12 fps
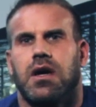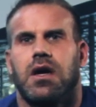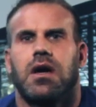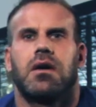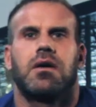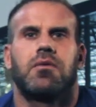
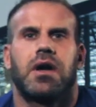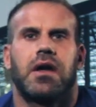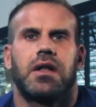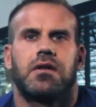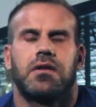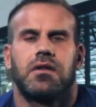uh, when
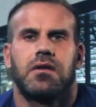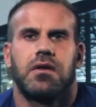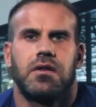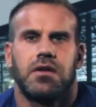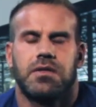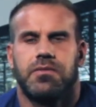I entered
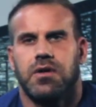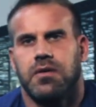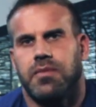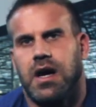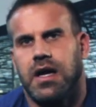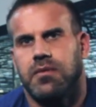the sport
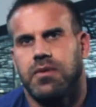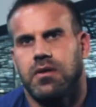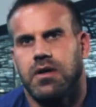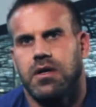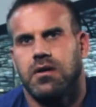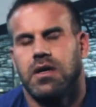of
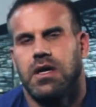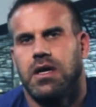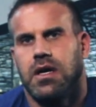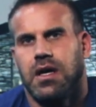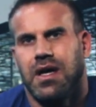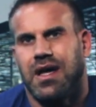bodybuilding,
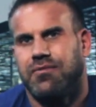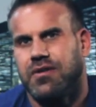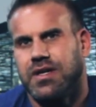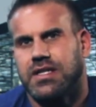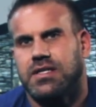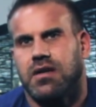it
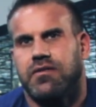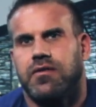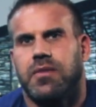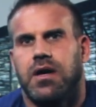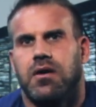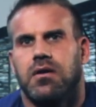really stemmed
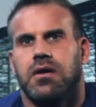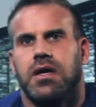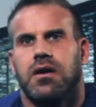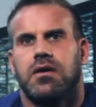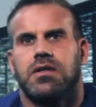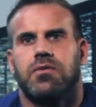from my
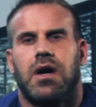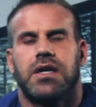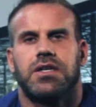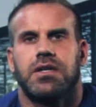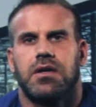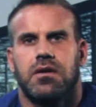early years
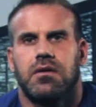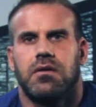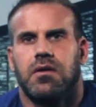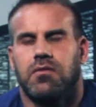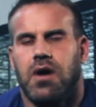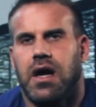
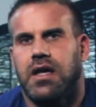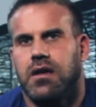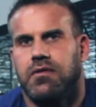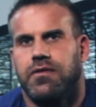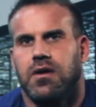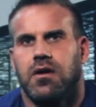watching the
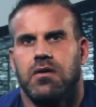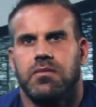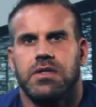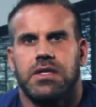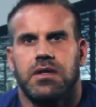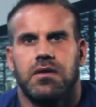Rocky
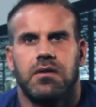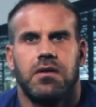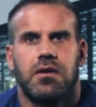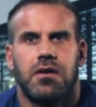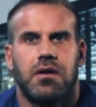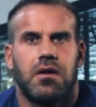films and
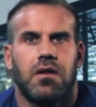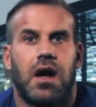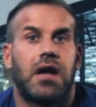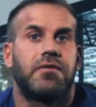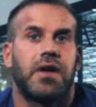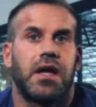
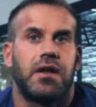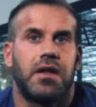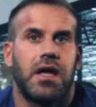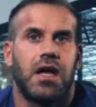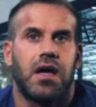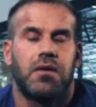Claude Van
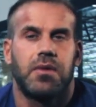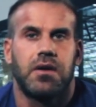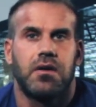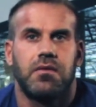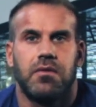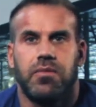Damme
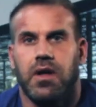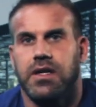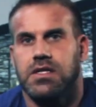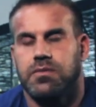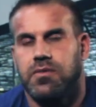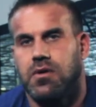and
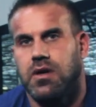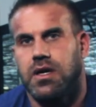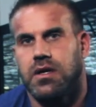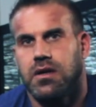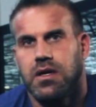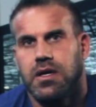
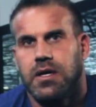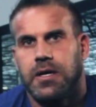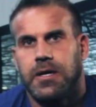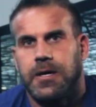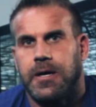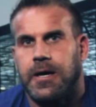Bloodsport.
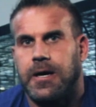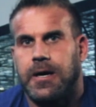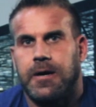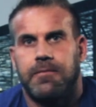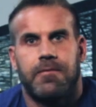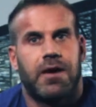
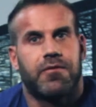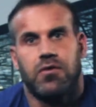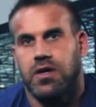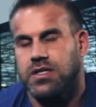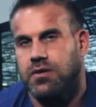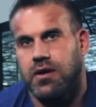Um, of
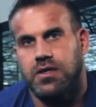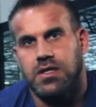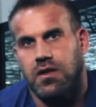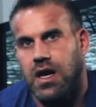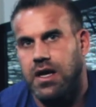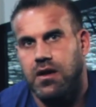course, when I
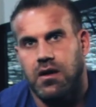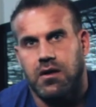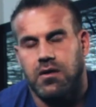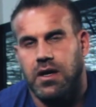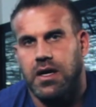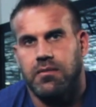was a lot
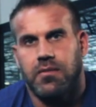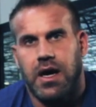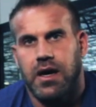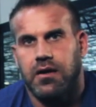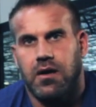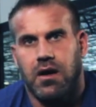younger, I
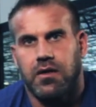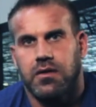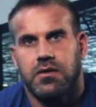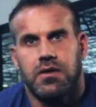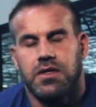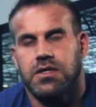admired all
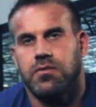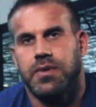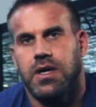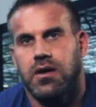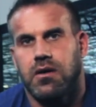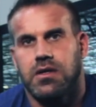the, the
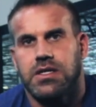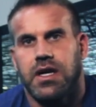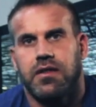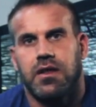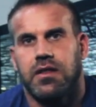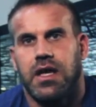superheroes,
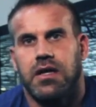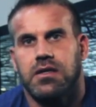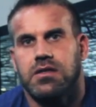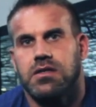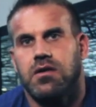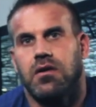and I think
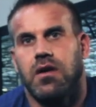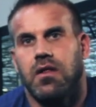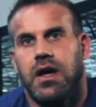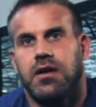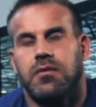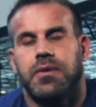that
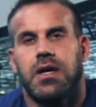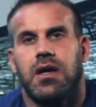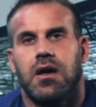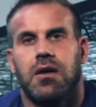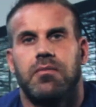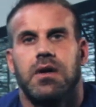slowly led to
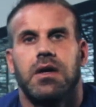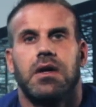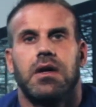picking up,